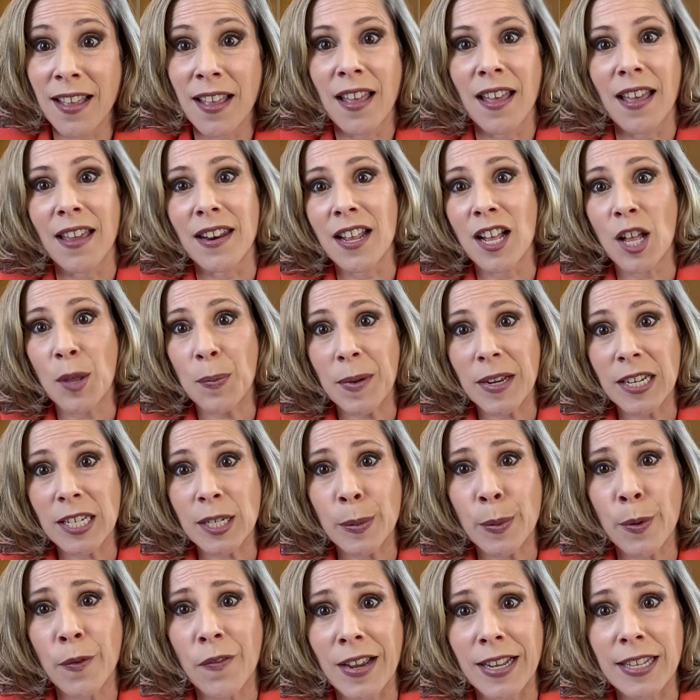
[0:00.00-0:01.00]
and helping to
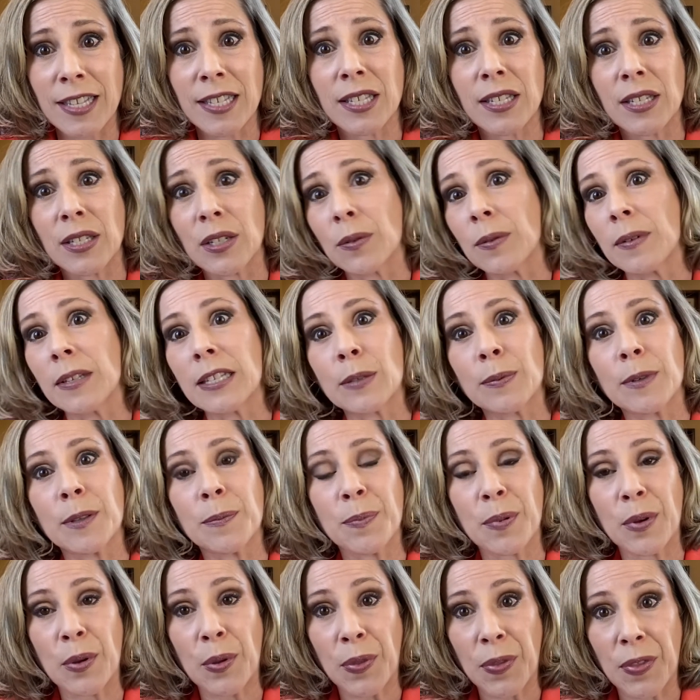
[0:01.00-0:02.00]
provide students with
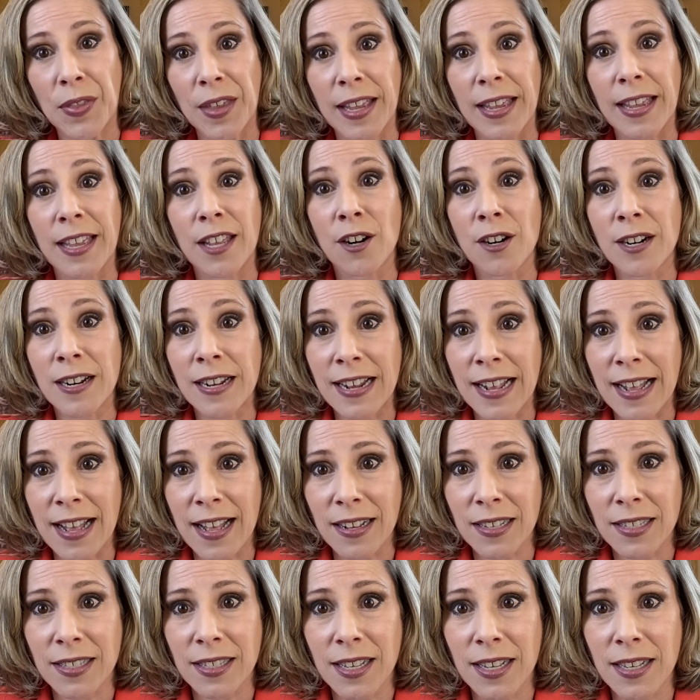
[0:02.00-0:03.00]
both the internet
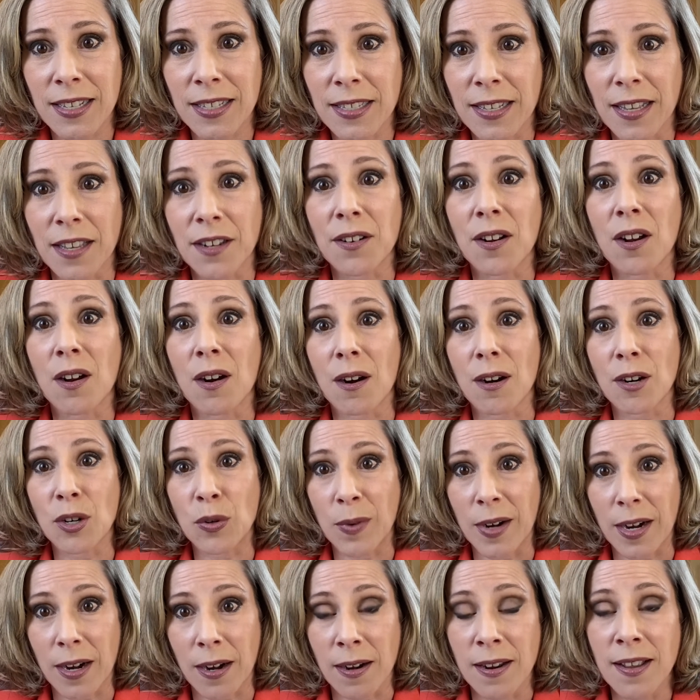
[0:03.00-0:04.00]
access and
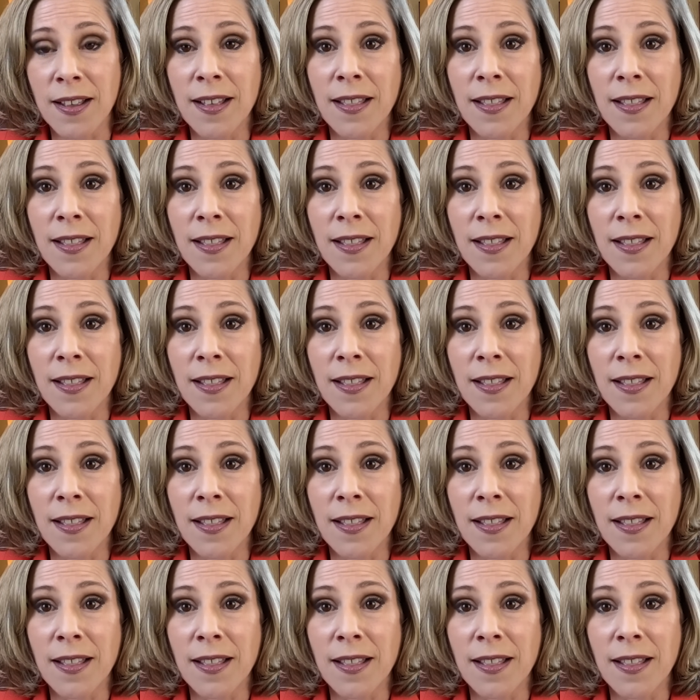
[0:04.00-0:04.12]
hardware